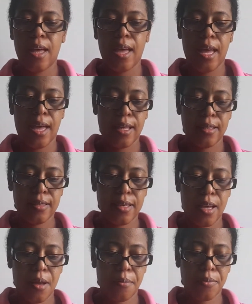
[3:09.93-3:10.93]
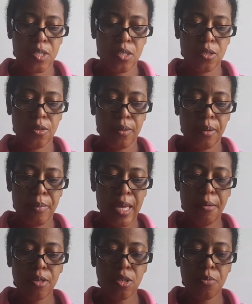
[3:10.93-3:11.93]
And to be
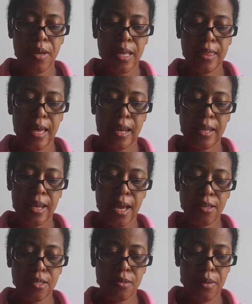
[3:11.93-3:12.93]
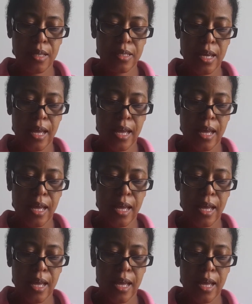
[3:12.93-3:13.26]
able to make that announcement,